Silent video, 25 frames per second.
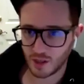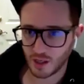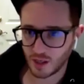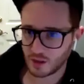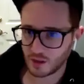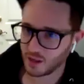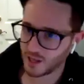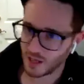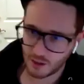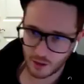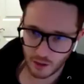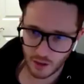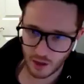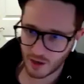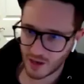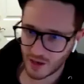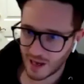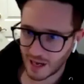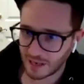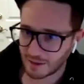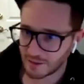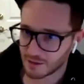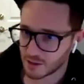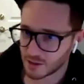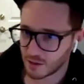Like, yeah, you didn't
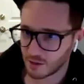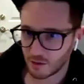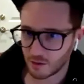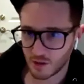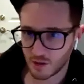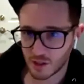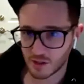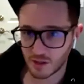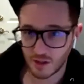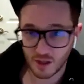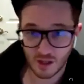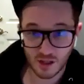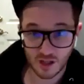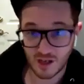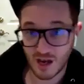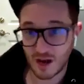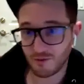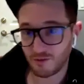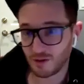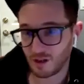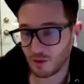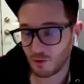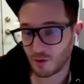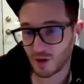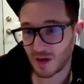hire us to do this. This is
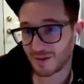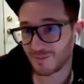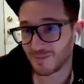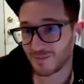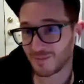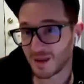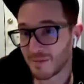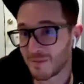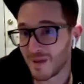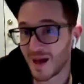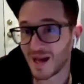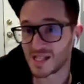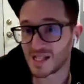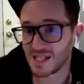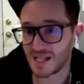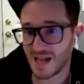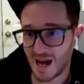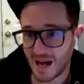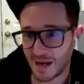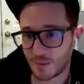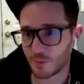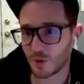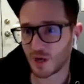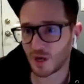not really what I'm the best at,